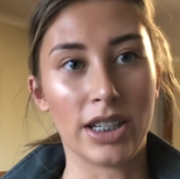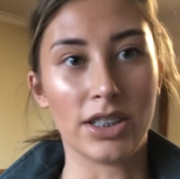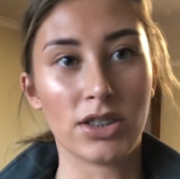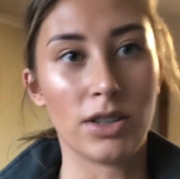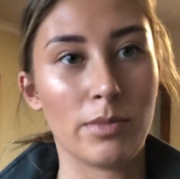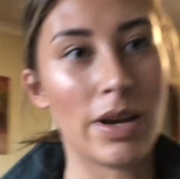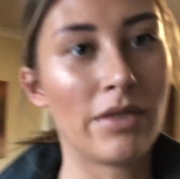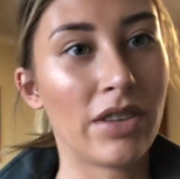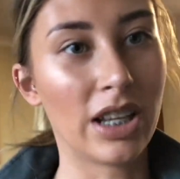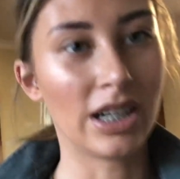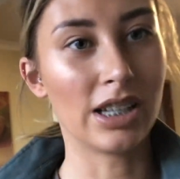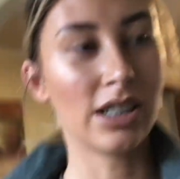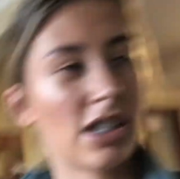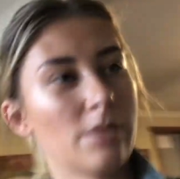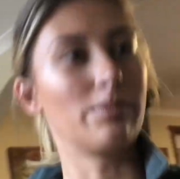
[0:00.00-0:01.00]
so I'm having an
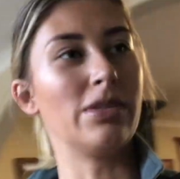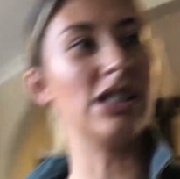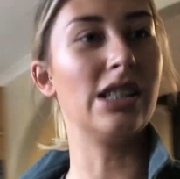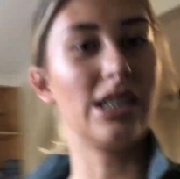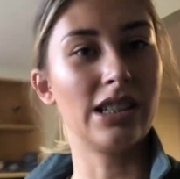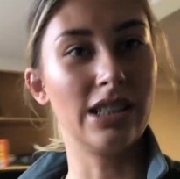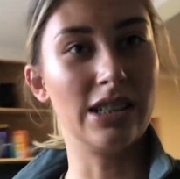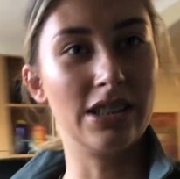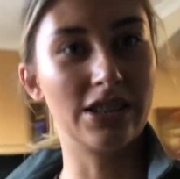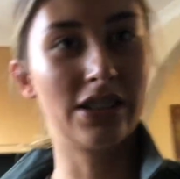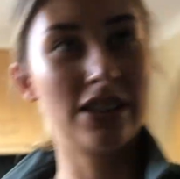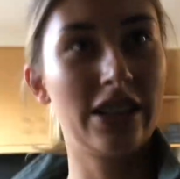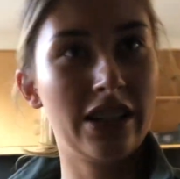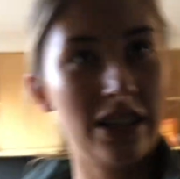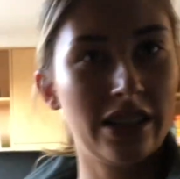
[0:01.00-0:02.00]
intermittent
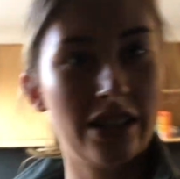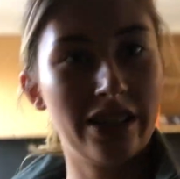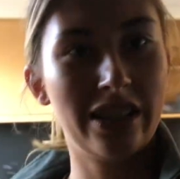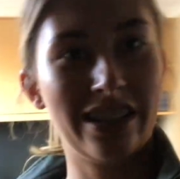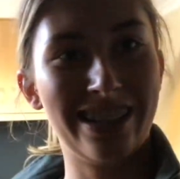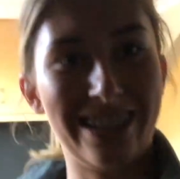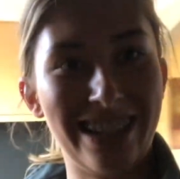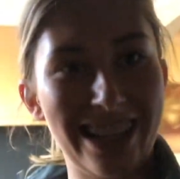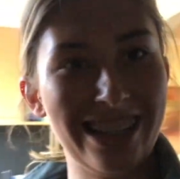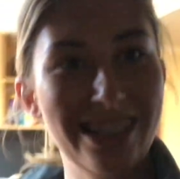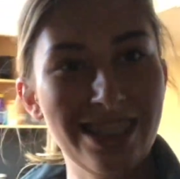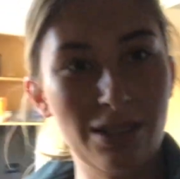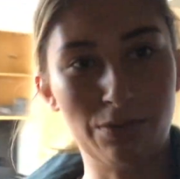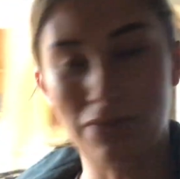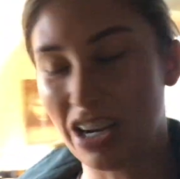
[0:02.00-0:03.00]

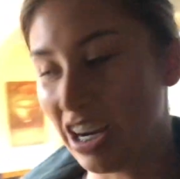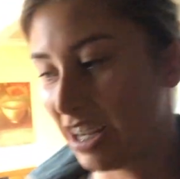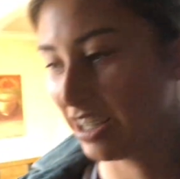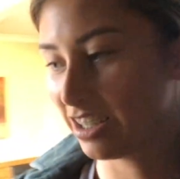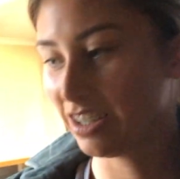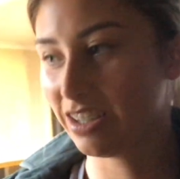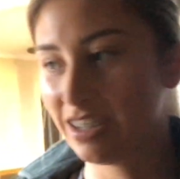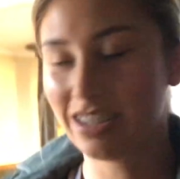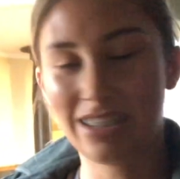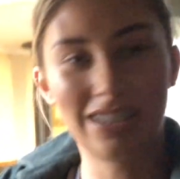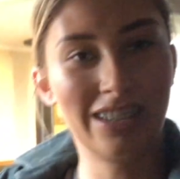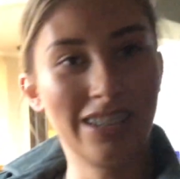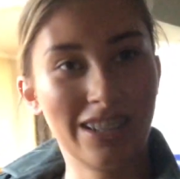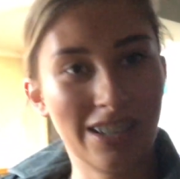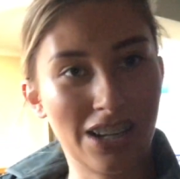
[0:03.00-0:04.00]
eating break.
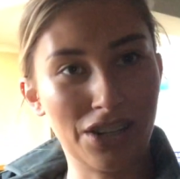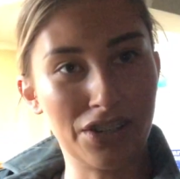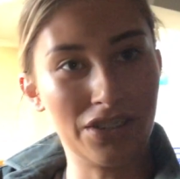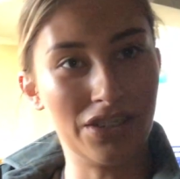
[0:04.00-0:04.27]
I don't